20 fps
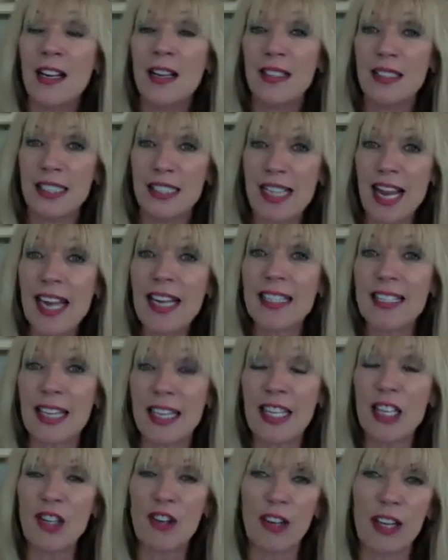Today is
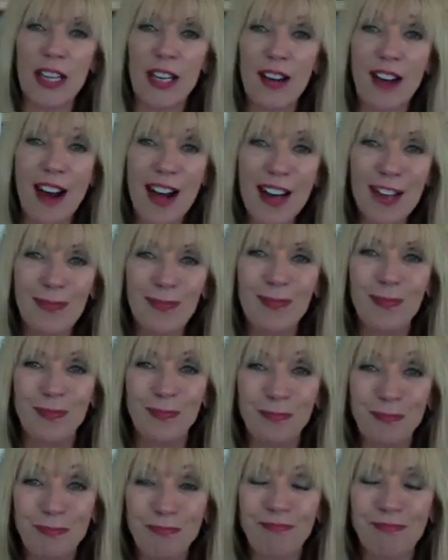getting your it
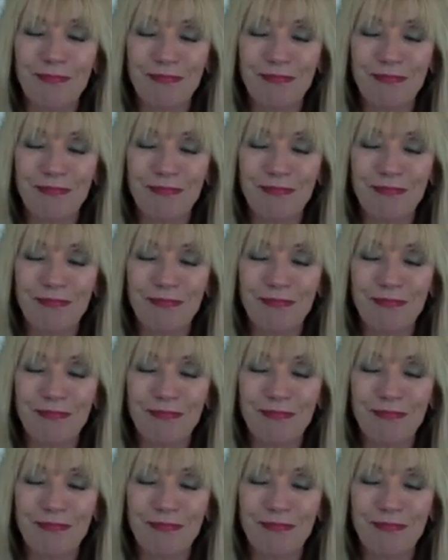on.